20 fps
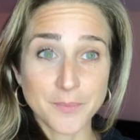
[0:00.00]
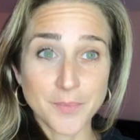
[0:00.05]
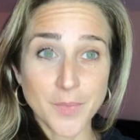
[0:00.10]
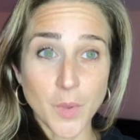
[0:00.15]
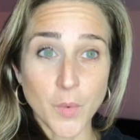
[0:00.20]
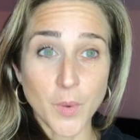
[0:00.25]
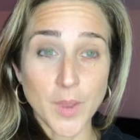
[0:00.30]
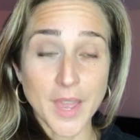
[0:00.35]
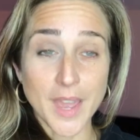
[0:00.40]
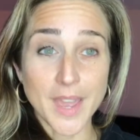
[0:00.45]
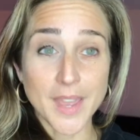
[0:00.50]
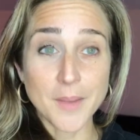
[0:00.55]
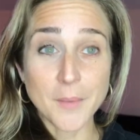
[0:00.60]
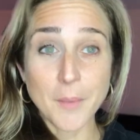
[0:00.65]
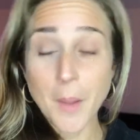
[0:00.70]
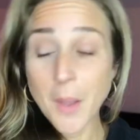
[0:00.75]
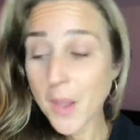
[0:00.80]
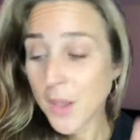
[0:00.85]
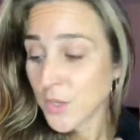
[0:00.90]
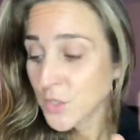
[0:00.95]
Okay,
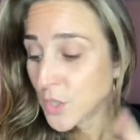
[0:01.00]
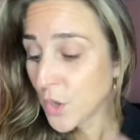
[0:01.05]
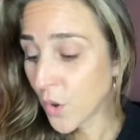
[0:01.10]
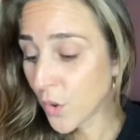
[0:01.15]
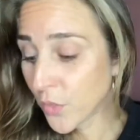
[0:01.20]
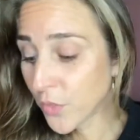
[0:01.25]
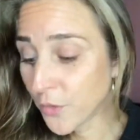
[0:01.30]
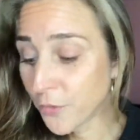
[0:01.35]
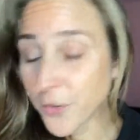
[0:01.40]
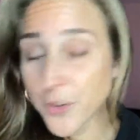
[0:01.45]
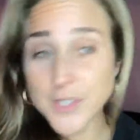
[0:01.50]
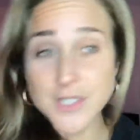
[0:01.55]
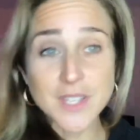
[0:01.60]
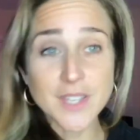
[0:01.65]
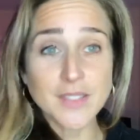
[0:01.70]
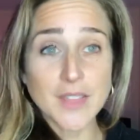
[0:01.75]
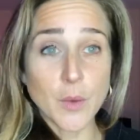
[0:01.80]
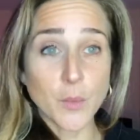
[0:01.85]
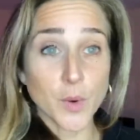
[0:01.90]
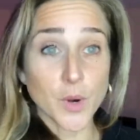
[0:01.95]
so the first thing
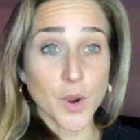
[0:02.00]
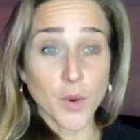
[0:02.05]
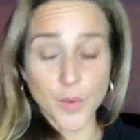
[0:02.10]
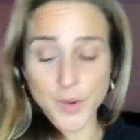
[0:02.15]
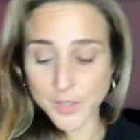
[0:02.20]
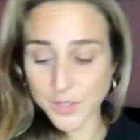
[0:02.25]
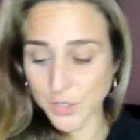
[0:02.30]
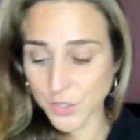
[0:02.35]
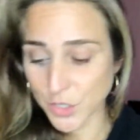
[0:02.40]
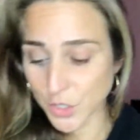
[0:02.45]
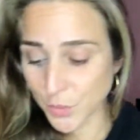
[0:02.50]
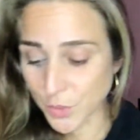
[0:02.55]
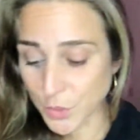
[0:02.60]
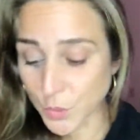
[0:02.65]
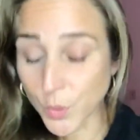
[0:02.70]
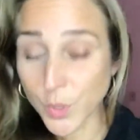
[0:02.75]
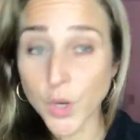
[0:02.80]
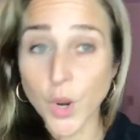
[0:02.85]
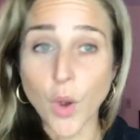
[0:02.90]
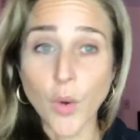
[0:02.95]
that we're going to do is
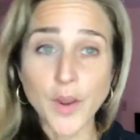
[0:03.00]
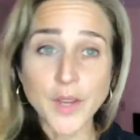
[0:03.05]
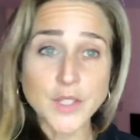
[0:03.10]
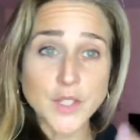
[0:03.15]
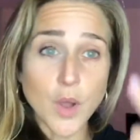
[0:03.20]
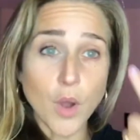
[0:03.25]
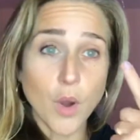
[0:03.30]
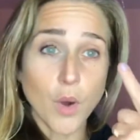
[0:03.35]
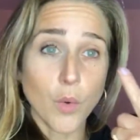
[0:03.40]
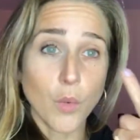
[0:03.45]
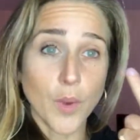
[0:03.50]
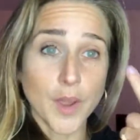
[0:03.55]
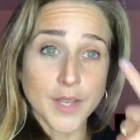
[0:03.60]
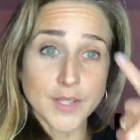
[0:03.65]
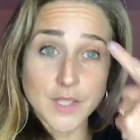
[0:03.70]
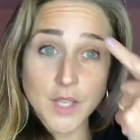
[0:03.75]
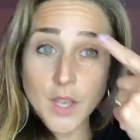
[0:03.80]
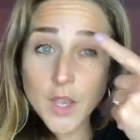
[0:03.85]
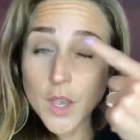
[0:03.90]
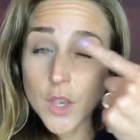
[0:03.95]

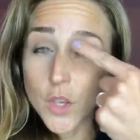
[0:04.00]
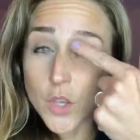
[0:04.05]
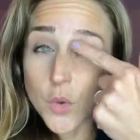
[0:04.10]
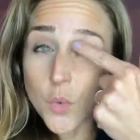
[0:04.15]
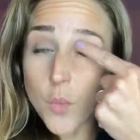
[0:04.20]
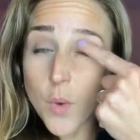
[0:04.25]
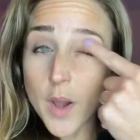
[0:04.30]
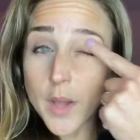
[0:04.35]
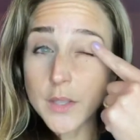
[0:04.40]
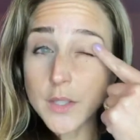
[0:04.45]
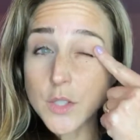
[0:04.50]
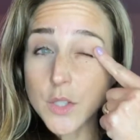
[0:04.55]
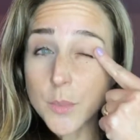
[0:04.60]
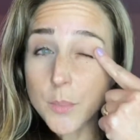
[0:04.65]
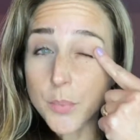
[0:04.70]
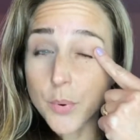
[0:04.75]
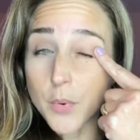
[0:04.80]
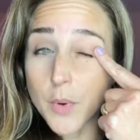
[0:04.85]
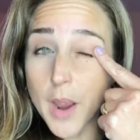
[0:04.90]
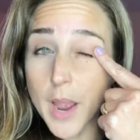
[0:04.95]
you want to
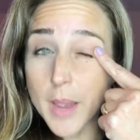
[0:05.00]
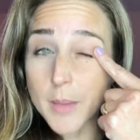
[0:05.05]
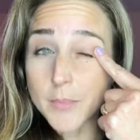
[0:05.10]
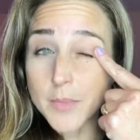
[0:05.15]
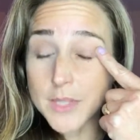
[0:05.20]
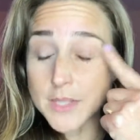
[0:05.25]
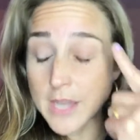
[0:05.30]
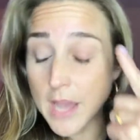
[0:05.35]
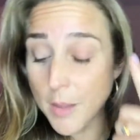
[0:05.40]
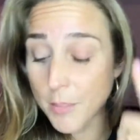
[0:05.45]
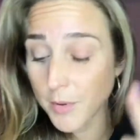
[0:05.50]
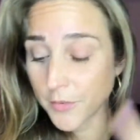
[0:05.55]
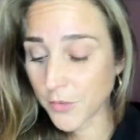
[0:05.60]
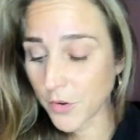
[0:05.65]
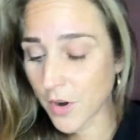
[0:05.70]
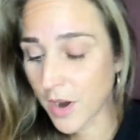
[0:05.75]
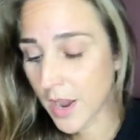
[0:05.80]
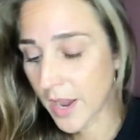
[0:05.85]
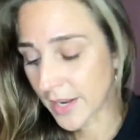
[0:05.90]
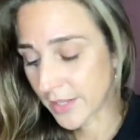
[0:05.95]
prime the top of
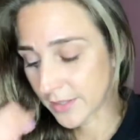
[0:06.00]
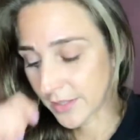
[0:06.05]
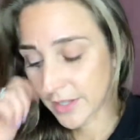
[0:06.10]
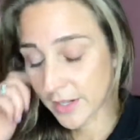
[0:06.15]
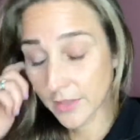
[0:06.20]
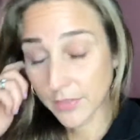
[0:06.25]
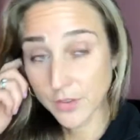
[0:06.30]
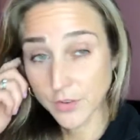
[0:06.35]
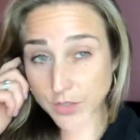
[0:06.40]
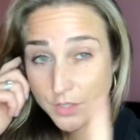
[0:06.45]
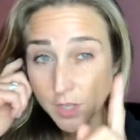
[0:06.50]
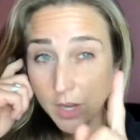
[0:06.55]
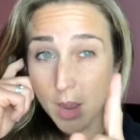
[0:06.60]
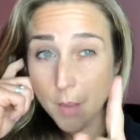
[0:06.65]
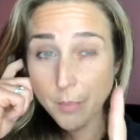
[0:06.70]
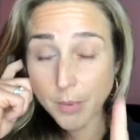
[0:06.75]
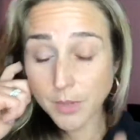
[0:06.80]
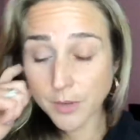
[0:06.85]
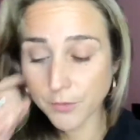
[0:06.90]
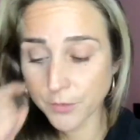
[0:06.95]
your eyelid, and there's a
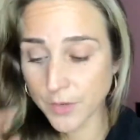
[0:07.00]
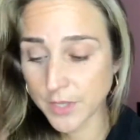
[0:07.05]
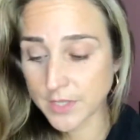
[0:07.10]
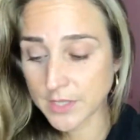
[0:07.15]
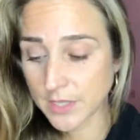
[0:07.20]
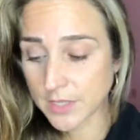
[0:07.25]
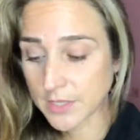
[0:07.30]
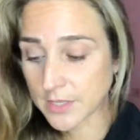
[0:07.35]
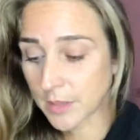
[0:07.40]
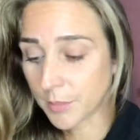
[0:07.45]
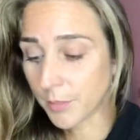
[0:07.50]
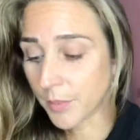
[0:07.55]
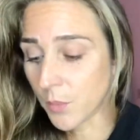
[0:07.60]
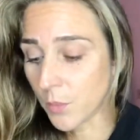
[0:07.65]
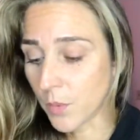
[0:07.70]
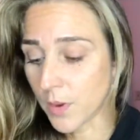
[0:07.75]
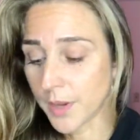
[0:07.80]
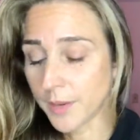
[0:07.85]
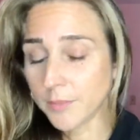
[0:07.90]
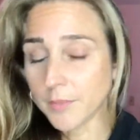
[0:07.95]
couple of reasons. Number
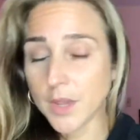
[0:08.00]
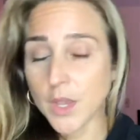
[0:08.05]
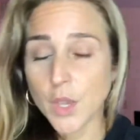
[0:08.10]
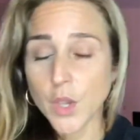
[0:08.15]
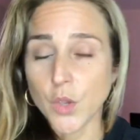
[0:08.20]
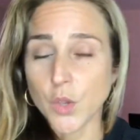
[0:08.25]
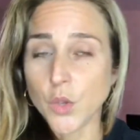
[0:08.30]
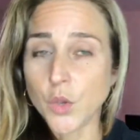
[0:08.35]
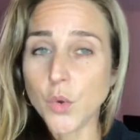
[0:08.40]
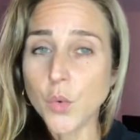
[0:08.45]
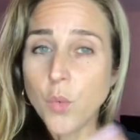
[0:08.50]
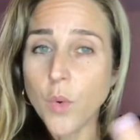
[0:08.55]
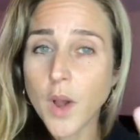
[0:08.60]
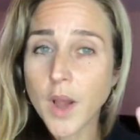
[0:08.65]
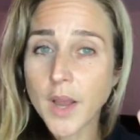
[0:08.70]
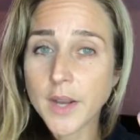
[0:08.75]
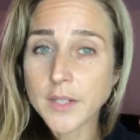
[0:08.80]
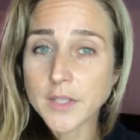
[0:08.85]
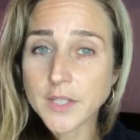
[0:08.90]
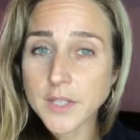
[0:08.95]
one, you
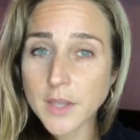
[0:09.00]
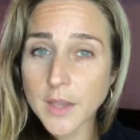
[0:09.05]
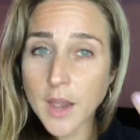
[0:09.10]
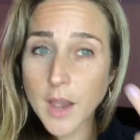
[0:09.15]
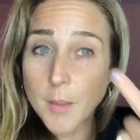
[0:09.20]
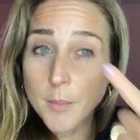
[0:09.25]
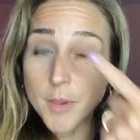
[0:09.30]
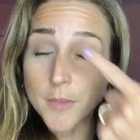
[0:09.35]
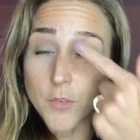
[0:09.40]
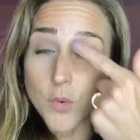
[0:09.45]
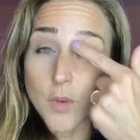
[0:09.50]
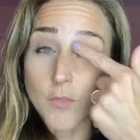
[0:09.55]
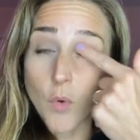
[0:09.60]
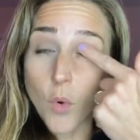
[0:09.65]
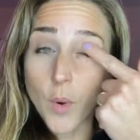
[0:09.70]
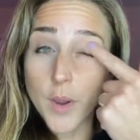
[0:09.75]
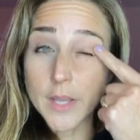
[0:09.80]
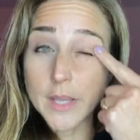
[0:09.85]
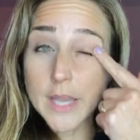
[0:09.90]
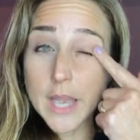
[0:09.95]
want, if you have
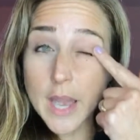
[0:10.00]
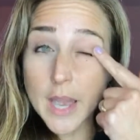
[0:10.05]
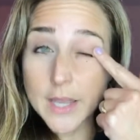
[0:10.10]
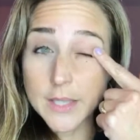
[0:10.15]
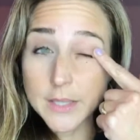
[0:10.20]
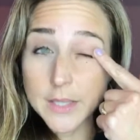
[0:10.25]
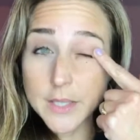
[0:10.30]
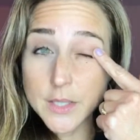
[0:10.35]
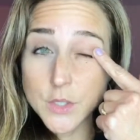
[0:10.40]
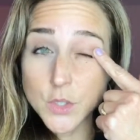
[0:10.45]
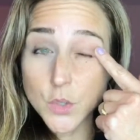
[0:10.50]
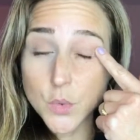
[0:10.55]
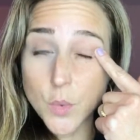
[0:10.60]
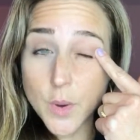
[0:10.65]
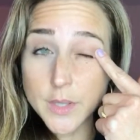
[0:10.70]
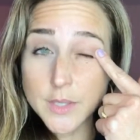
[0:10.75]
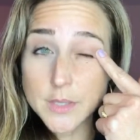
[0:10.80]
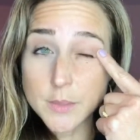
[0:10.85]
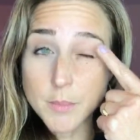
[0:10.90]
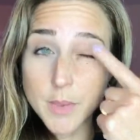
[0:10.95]
oily eyelids, you
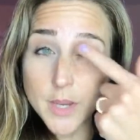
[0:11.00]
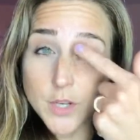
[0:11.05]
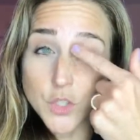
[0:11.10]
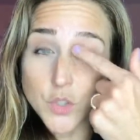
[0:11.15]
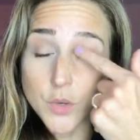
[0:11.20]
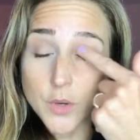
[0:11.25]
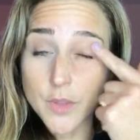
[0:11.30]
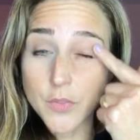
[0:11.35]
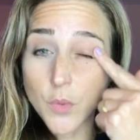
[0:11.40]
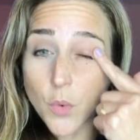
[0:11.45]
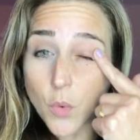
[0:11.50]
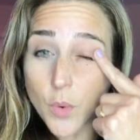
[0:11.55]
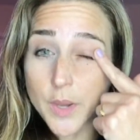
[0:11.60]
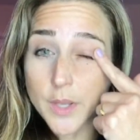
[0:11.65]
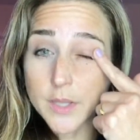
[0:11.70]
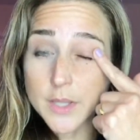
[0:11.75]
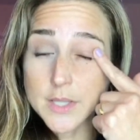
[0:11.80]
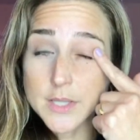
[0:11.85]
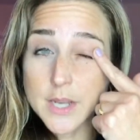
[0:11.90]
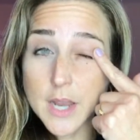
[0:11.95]
want to make sure that the
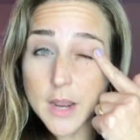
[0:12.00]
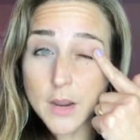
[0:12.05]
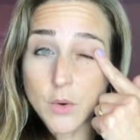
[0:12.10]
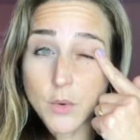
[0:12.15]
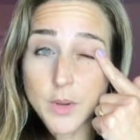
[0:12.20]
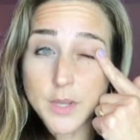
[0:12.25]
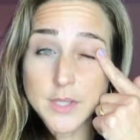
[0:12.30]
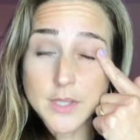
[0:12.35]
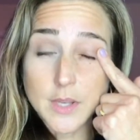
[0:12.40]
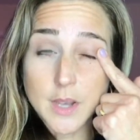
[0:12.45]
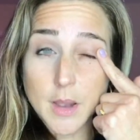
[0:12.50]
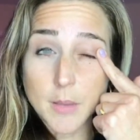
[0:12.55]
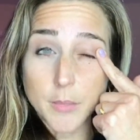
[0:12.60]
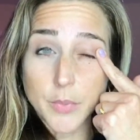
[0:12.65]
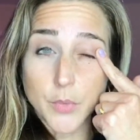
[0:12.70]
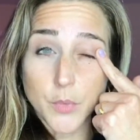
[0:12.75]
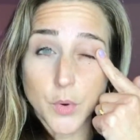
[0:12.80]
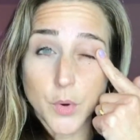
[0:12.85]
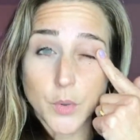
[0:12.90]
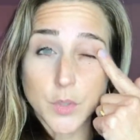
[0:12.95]
oil is not going to come
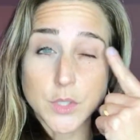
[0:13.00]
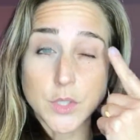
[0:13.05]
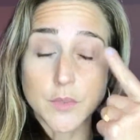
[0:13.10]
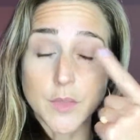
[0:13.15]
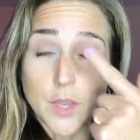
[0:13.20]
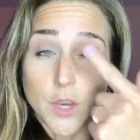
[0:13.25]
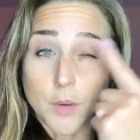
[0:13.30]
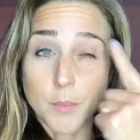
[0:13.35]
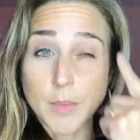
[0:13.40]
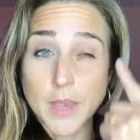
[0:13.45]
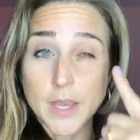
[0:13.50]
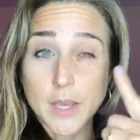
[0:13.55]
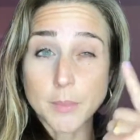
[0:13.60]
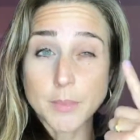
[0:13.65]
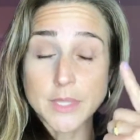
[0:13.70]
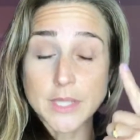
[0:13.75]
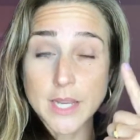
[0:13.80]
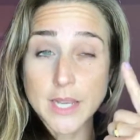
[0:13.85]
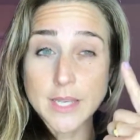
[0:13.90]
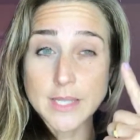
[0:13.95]
through so that your makeup
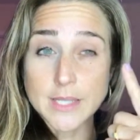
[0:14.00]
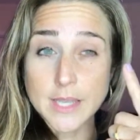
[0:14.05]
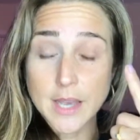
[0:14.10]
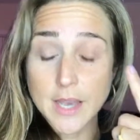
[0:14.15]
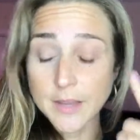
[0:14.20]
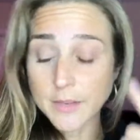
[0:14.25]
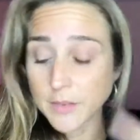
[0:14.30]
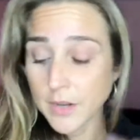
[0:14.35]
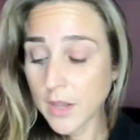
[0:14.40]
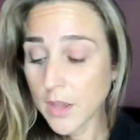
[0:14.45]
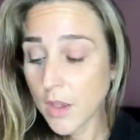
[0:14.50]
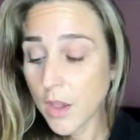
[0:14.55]
stays on.